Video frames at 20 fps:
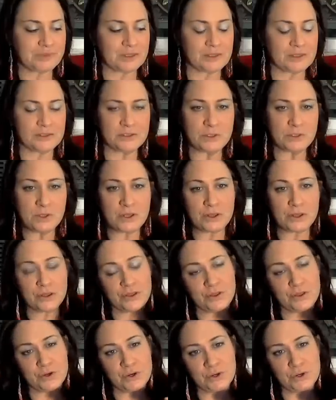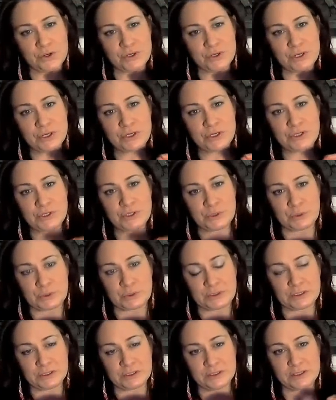So the third
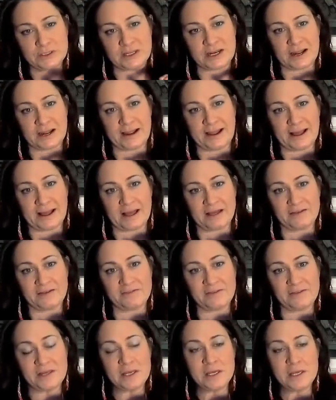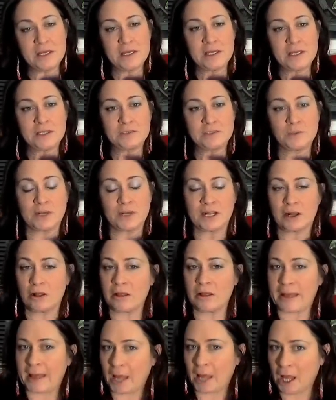tool that I have It's what I
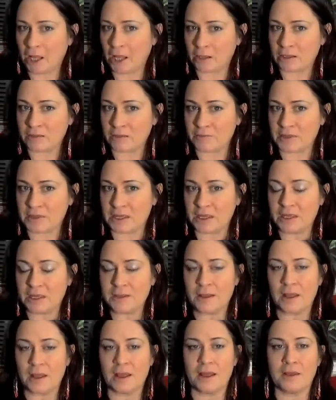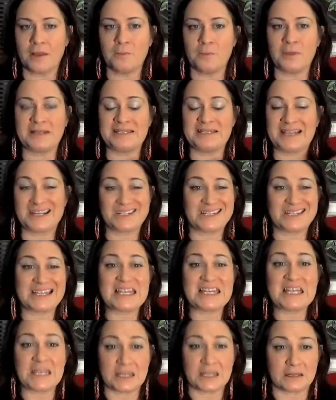call alchemy, but it's actually
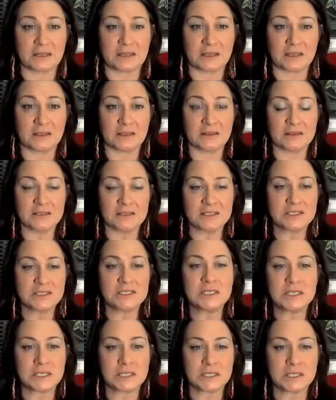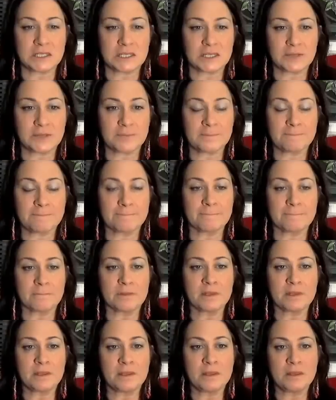healing, just healing.
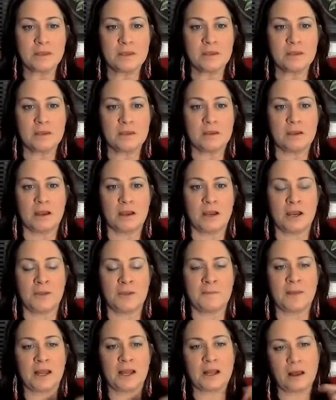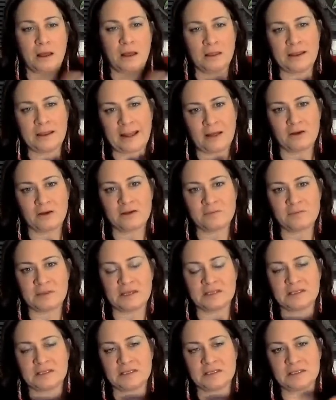I call it alchemy
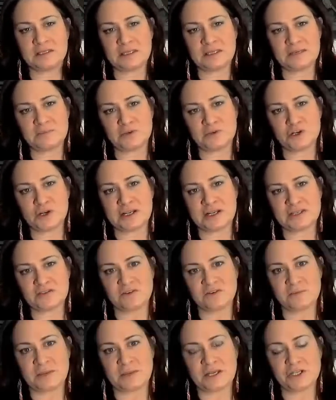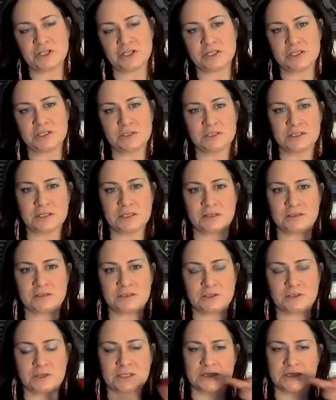because it's deep transformation.
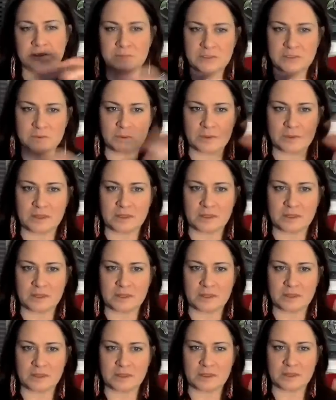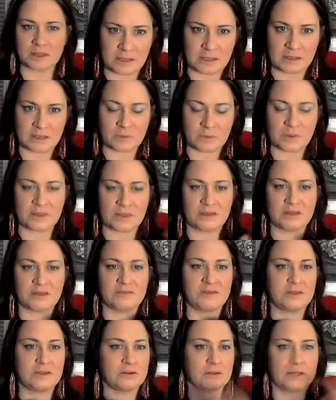So because sometimes when we think of the word healing, we think of
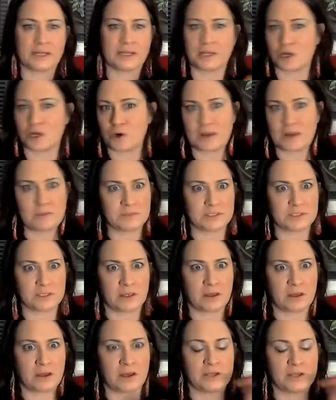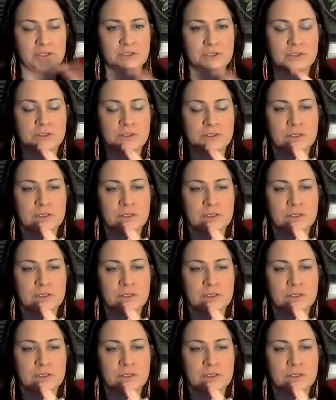either like a great massage or